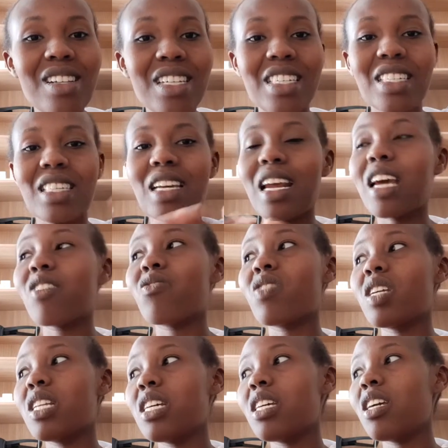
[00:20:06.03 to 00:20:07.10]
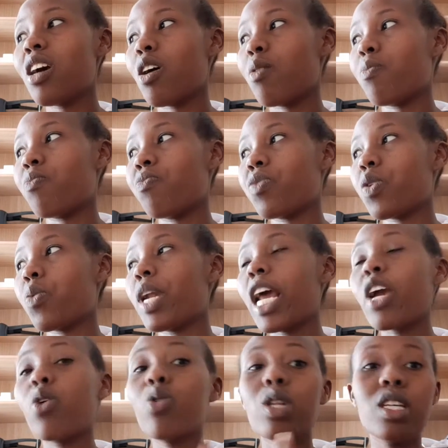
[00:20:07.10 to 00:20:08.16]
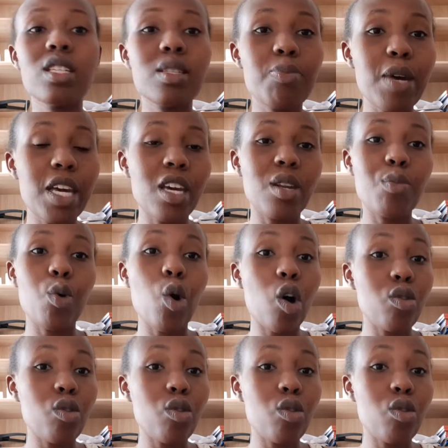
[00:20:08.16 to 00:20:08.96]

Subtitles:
It's just that I really, when I couldn't bake anymore,